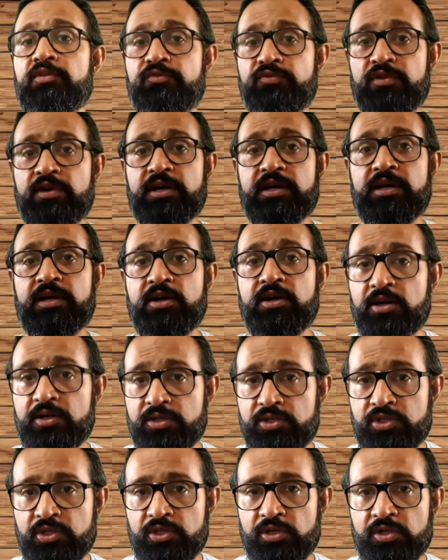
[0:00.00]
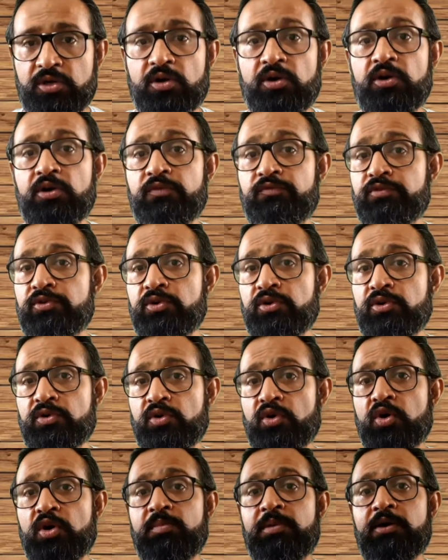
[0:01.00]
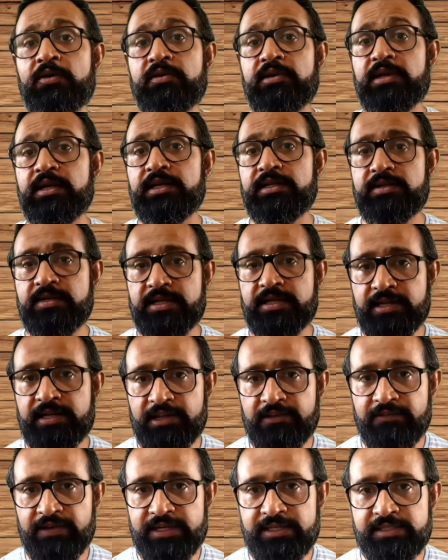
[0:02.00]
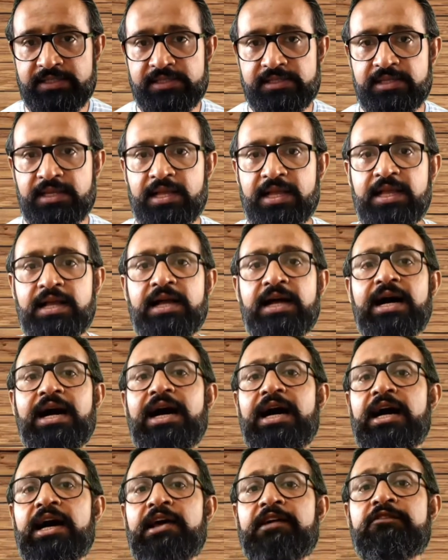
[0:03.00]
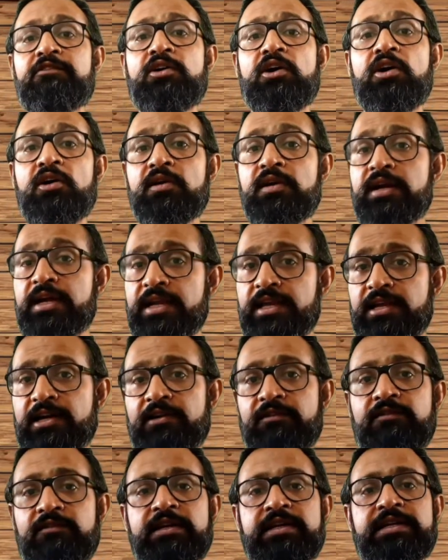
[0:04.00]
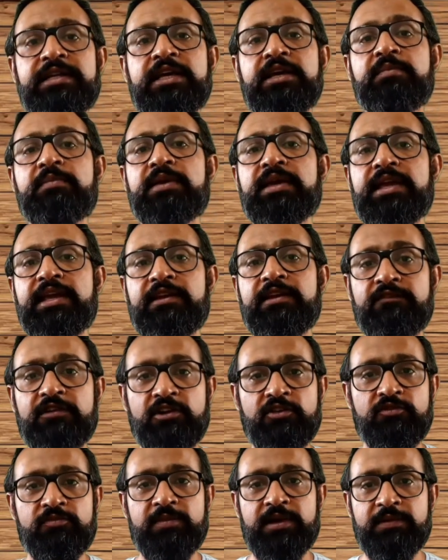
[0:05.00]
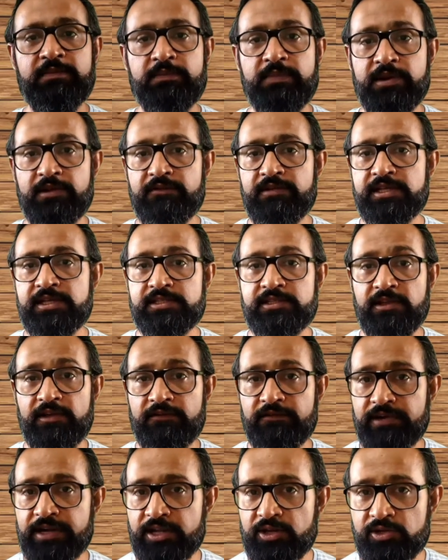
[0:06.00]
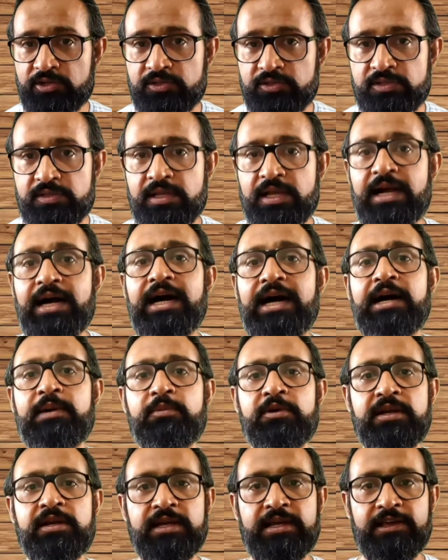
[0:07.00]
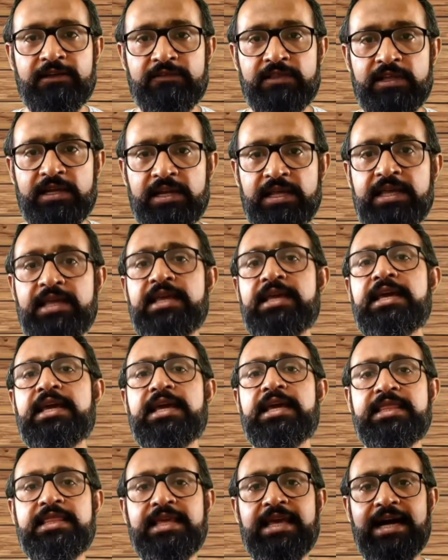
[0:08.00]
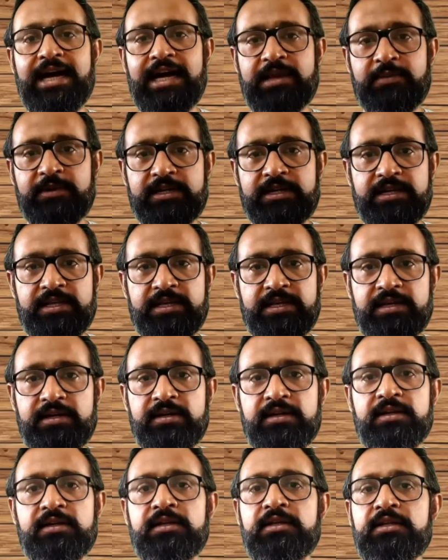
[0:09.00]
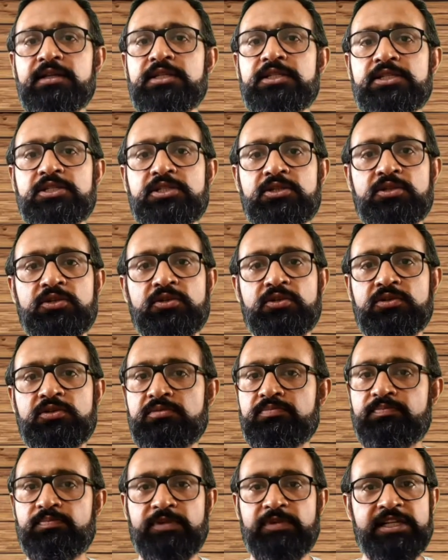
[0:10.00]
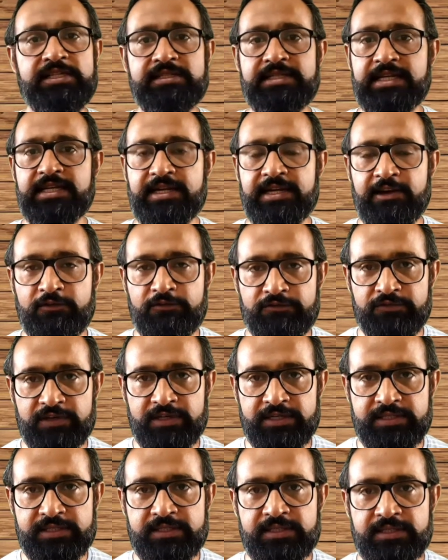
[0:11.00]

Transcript: are not sure or if you don't know about trigger events, I have already covered them in one of my previous videos. I'm gonna give the link in the I button here. So please check that out first.